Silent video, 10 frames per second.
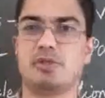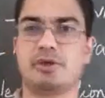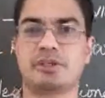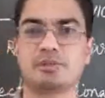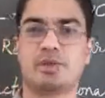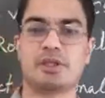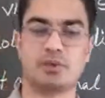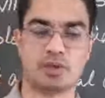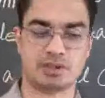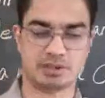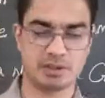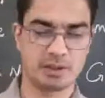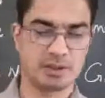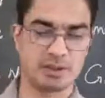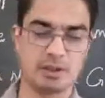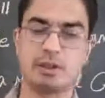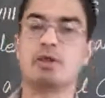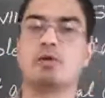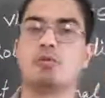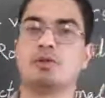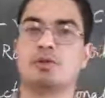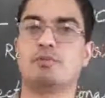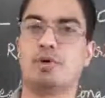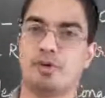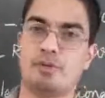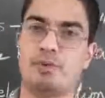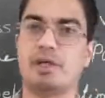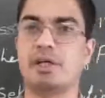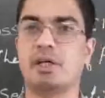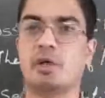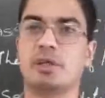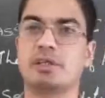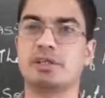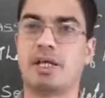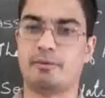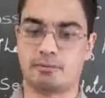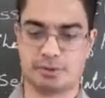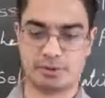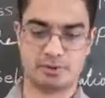Congress party was the most important party all the times,